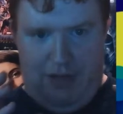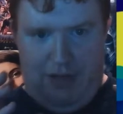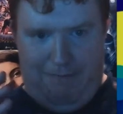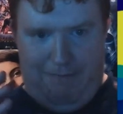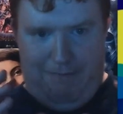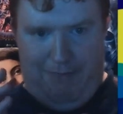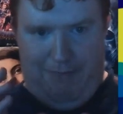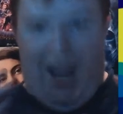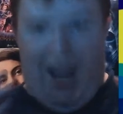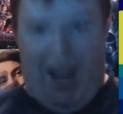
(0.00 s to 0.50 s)

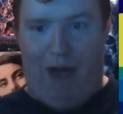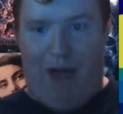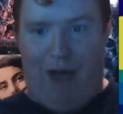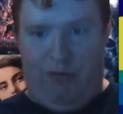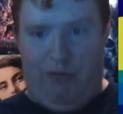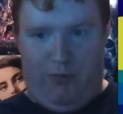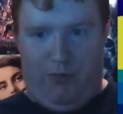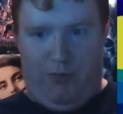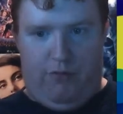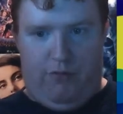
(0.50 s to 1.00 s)

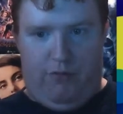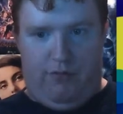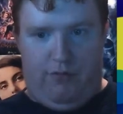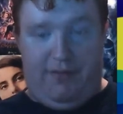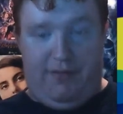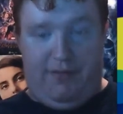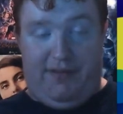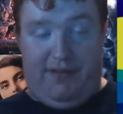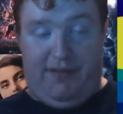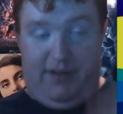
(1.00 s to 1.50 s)
powerful
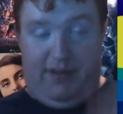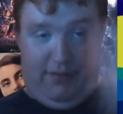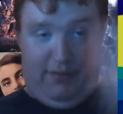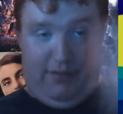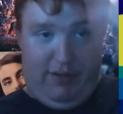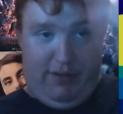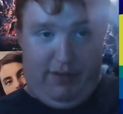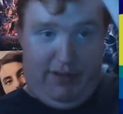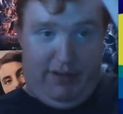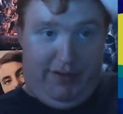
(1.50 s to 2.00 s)
performances,
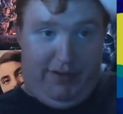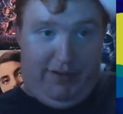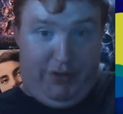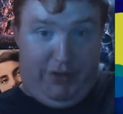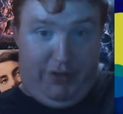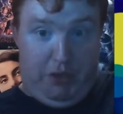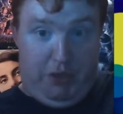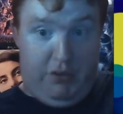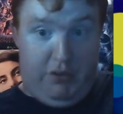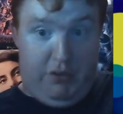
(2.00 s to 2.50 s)
whether it's on a
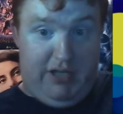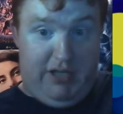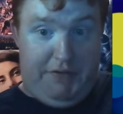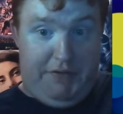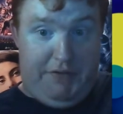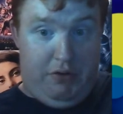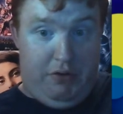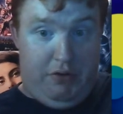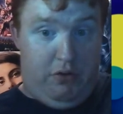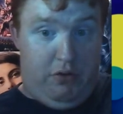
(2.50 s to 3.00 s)
human
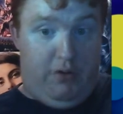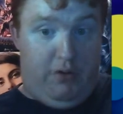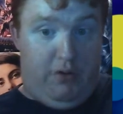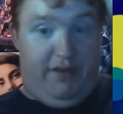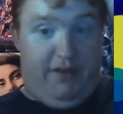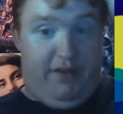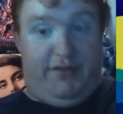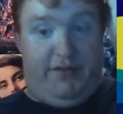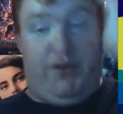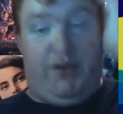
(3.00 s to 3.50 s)
level or
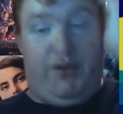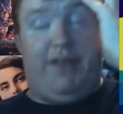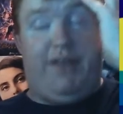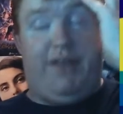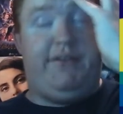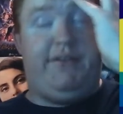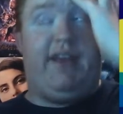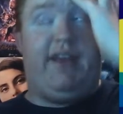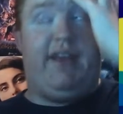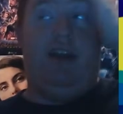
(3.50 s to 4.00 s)
on a serious
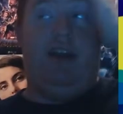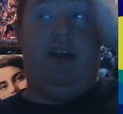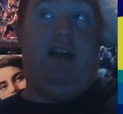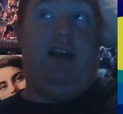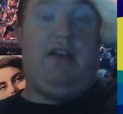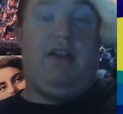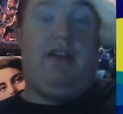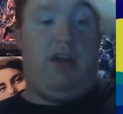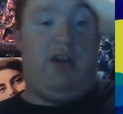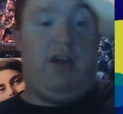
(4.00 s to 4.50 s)
level. They
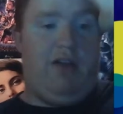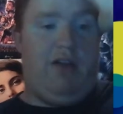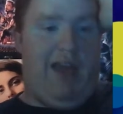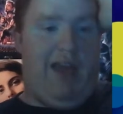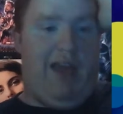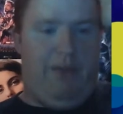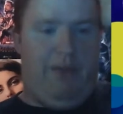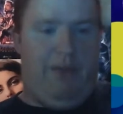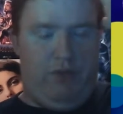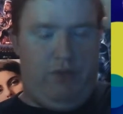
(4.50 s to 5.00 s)
nail
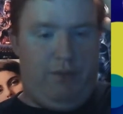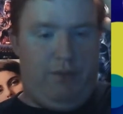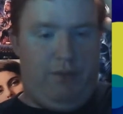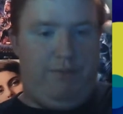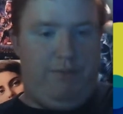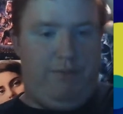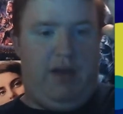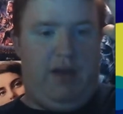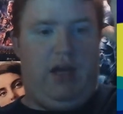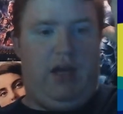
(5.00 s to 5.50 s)
every
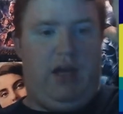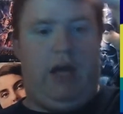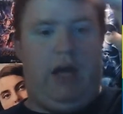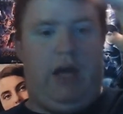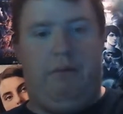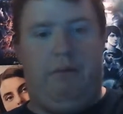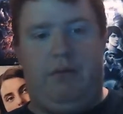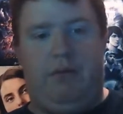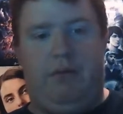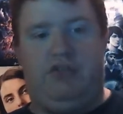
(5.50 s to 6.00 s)
bit
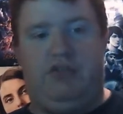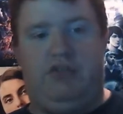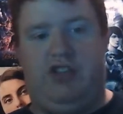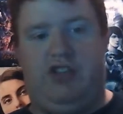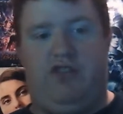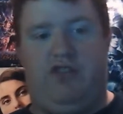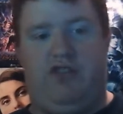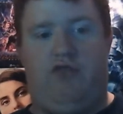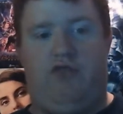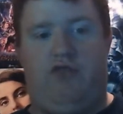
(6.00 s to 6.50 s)

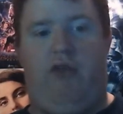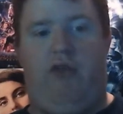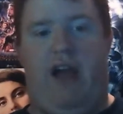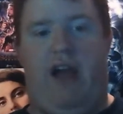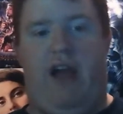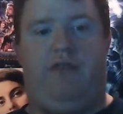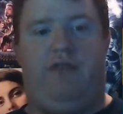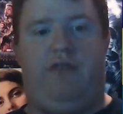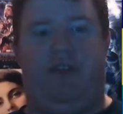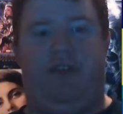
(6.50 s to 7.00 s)
emotion
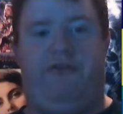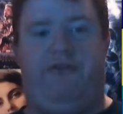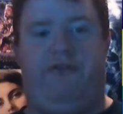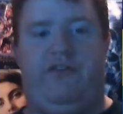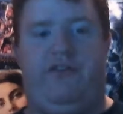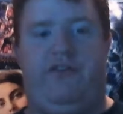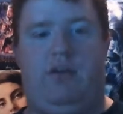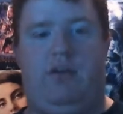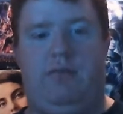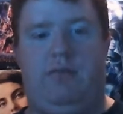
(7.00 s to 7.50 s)
throughout the
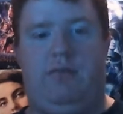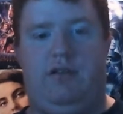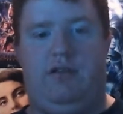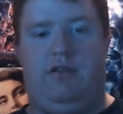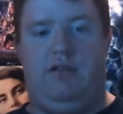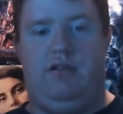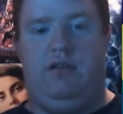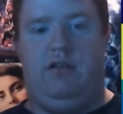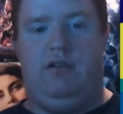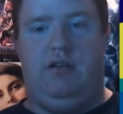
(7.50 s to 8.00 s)
film.
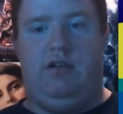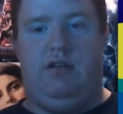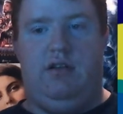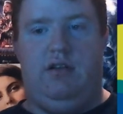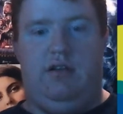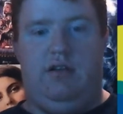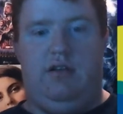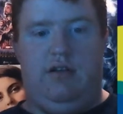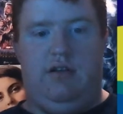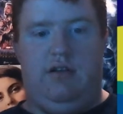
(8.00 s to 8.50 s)

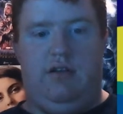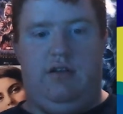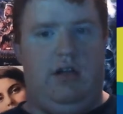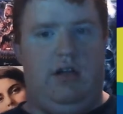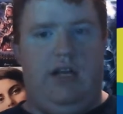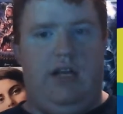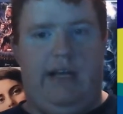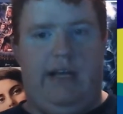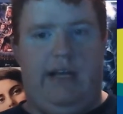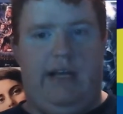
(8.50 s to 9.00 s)

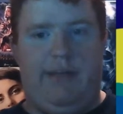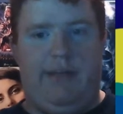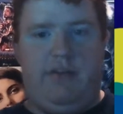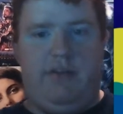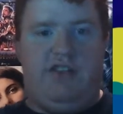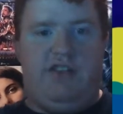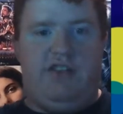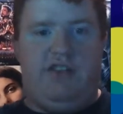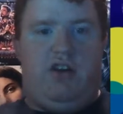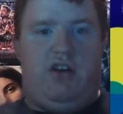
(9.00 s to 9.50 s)
The
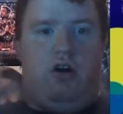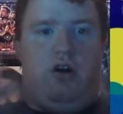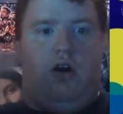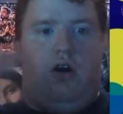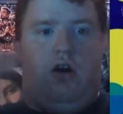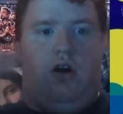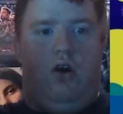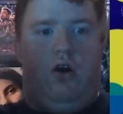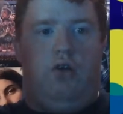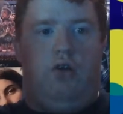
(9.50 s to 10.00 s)
emotions are
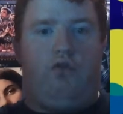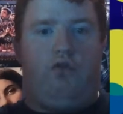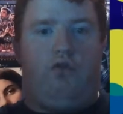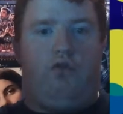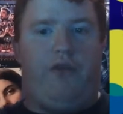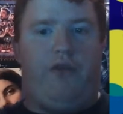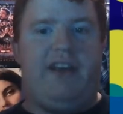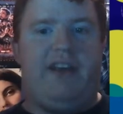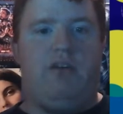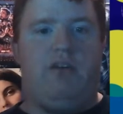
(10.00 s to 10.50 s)
all
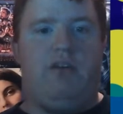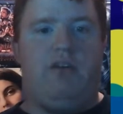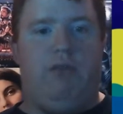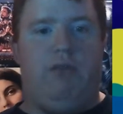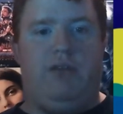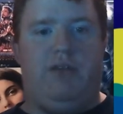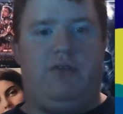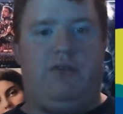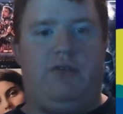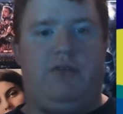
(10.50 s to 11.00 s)
great and
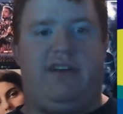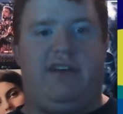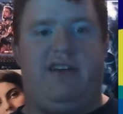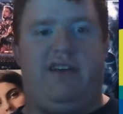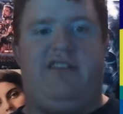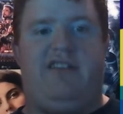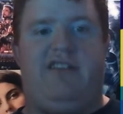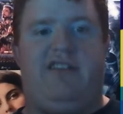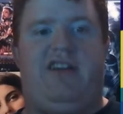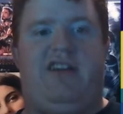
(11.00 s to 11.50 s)
wonderful
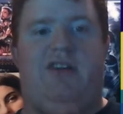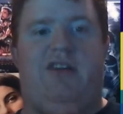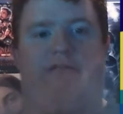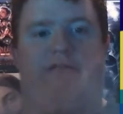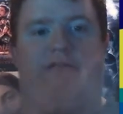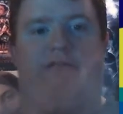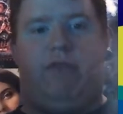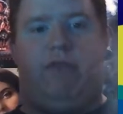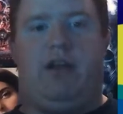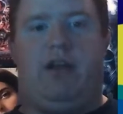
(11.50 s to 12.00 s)
characters that are
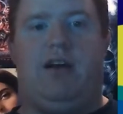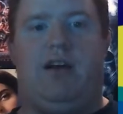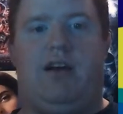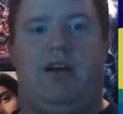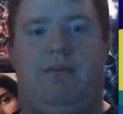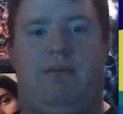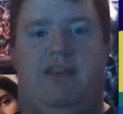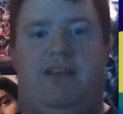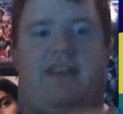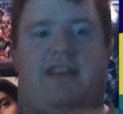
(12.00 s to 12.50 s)
incredibly
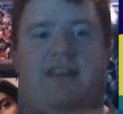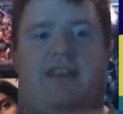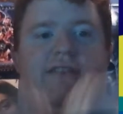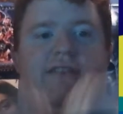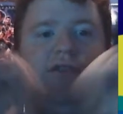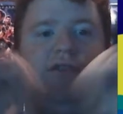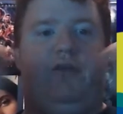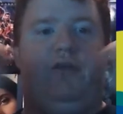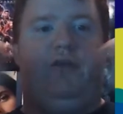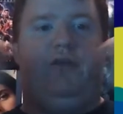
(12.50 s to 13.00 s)
complex
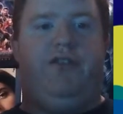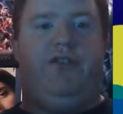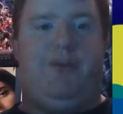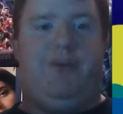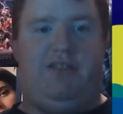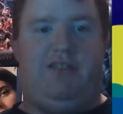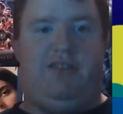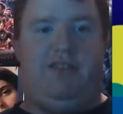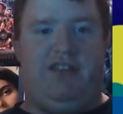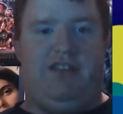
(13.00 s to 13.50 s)
and filled with
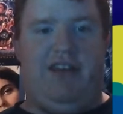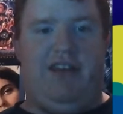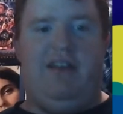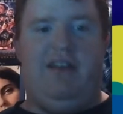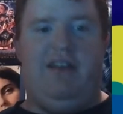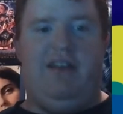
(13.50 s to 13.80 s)
so much love.